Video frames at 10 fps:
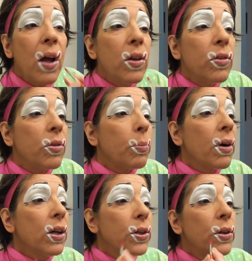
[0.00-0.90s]
Use your
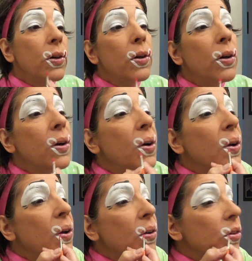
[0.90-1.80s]
brush.
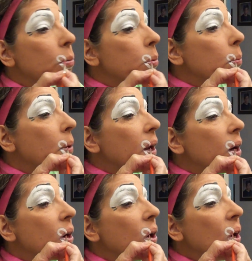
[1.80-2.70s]
Simply paint
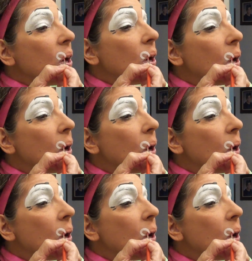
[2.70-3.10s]
it on.